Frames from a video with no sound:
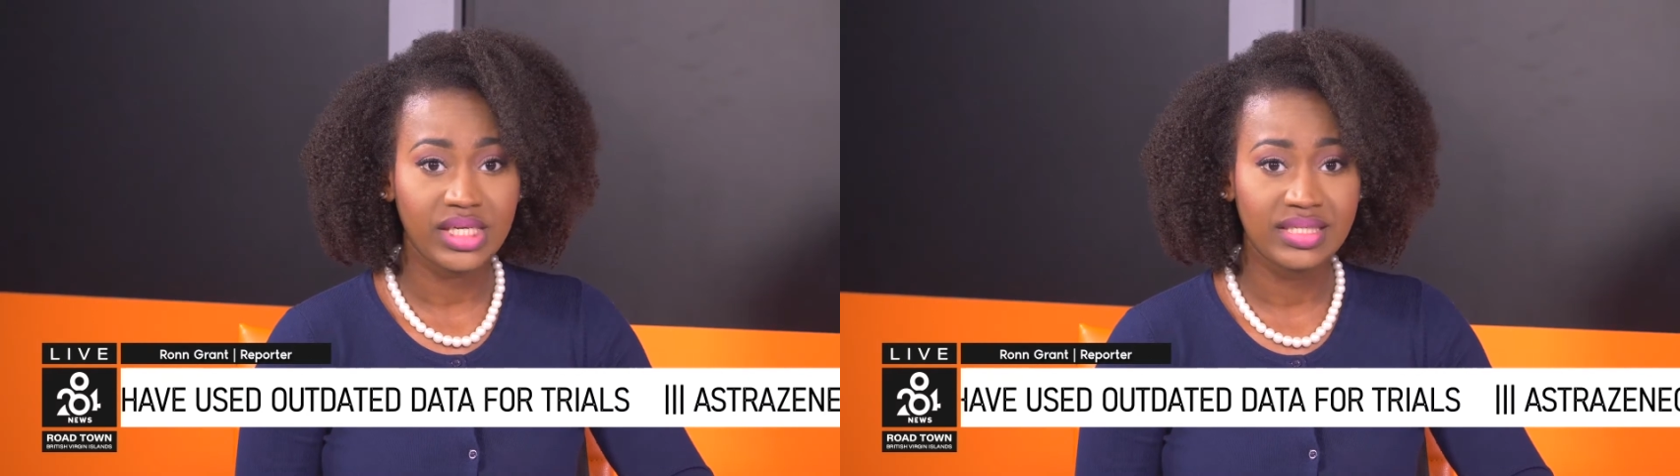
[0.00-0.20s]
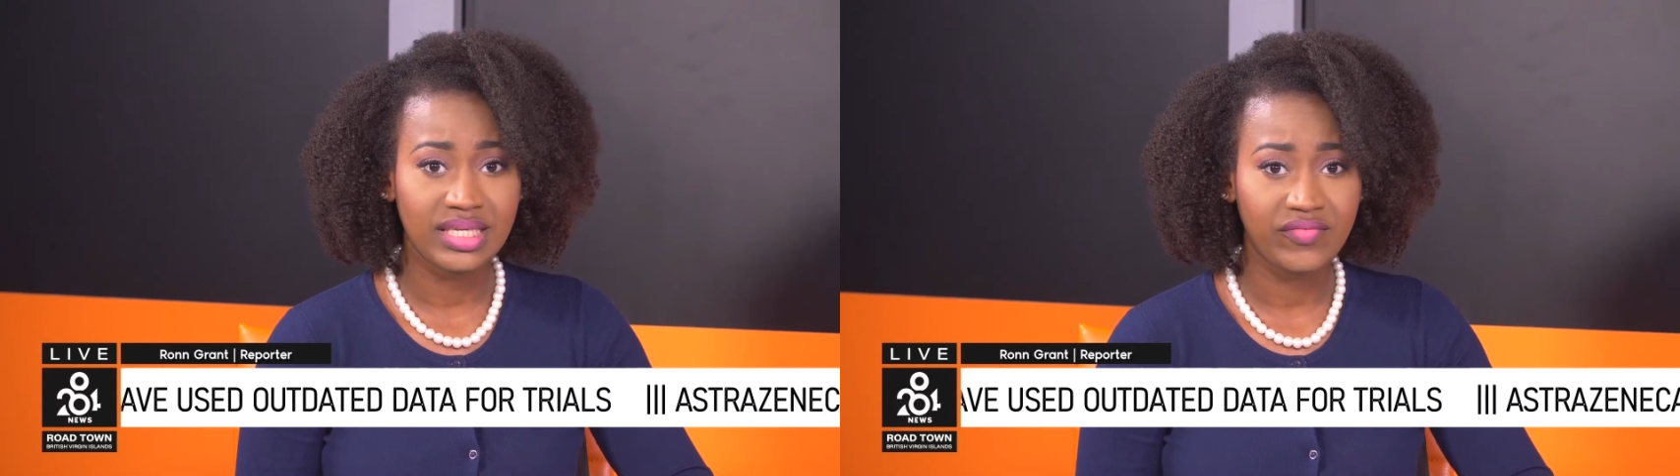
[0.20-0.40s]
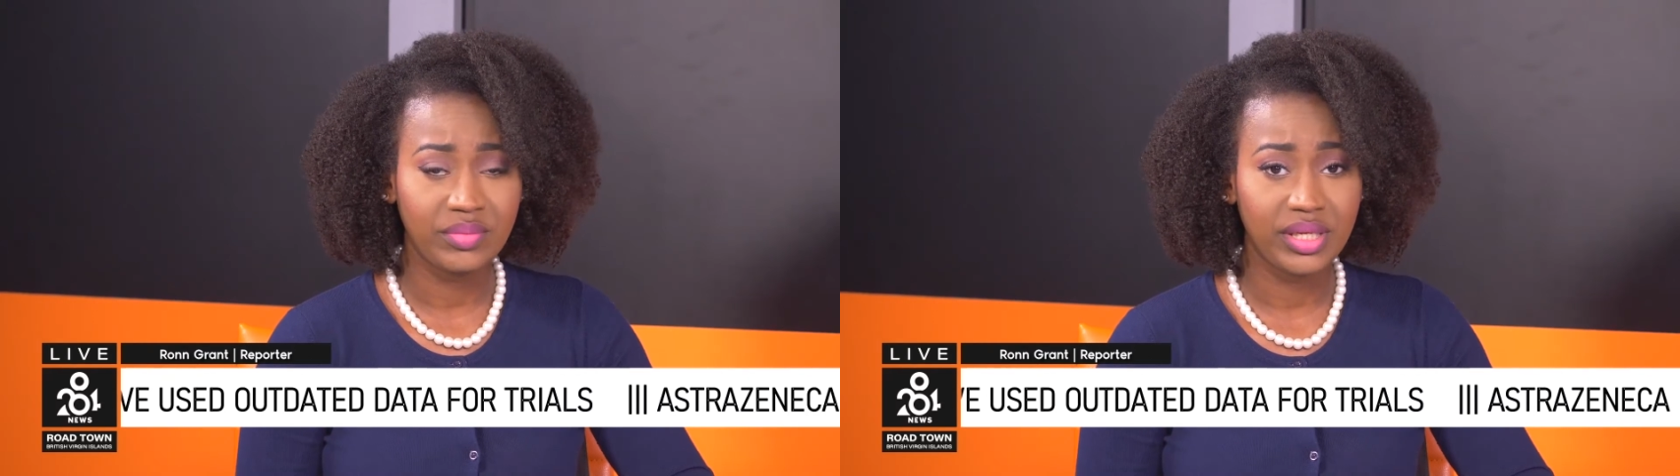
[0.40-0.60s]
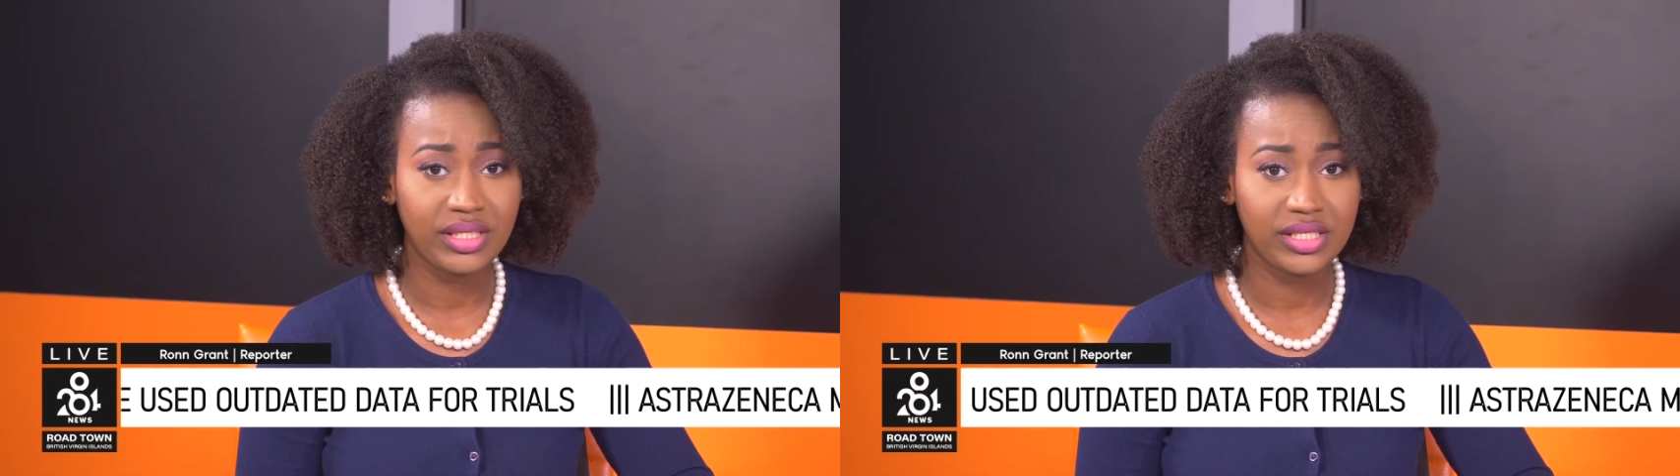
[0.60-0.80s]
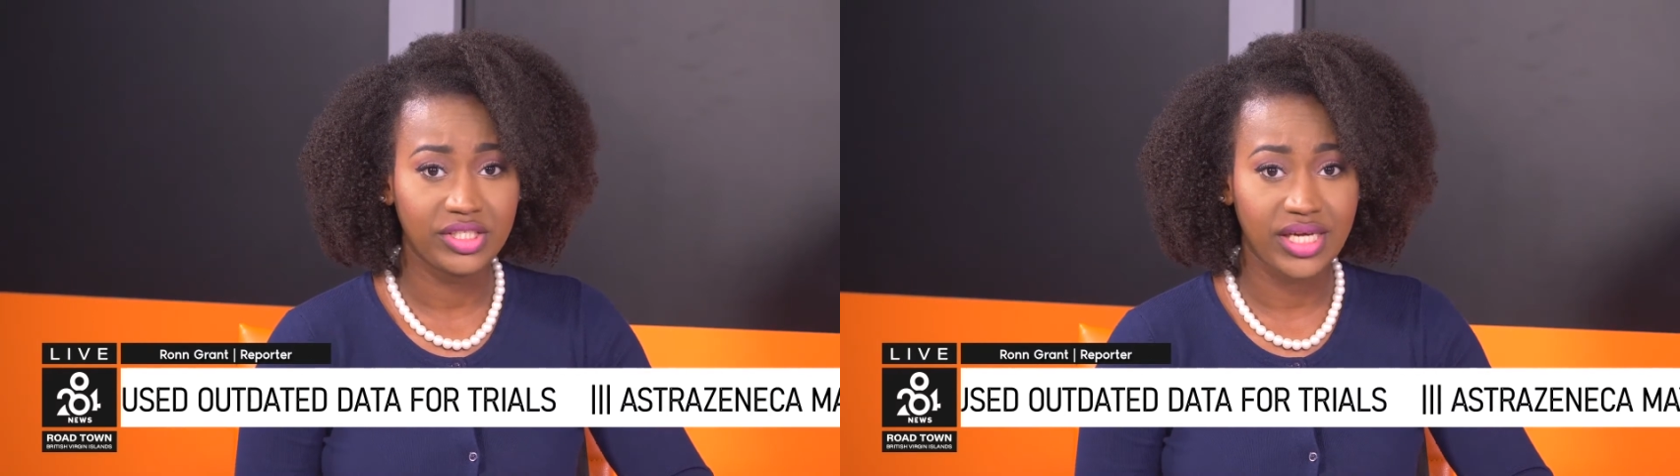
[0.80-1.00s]
7
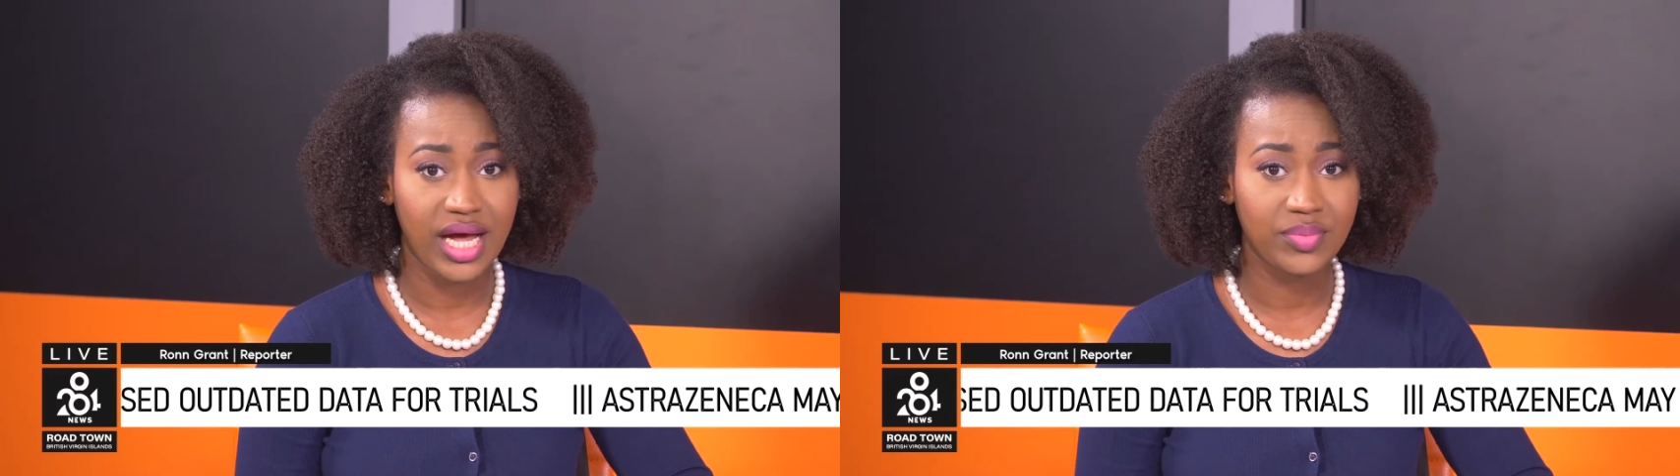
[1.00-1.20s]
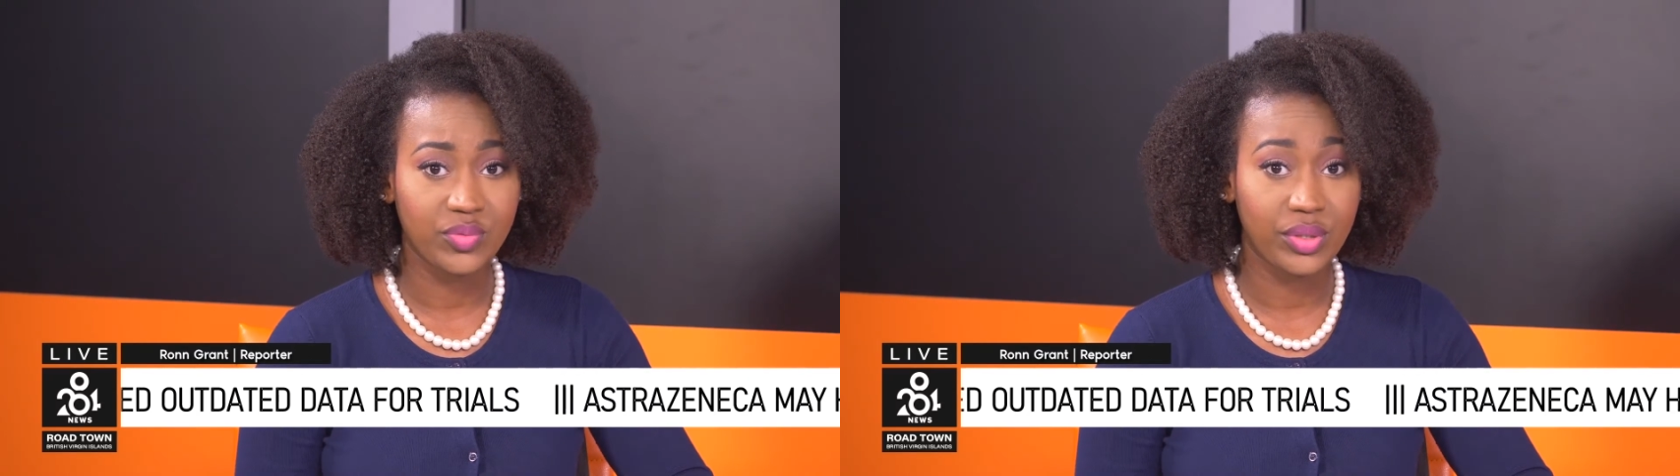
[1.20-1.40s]
million jabs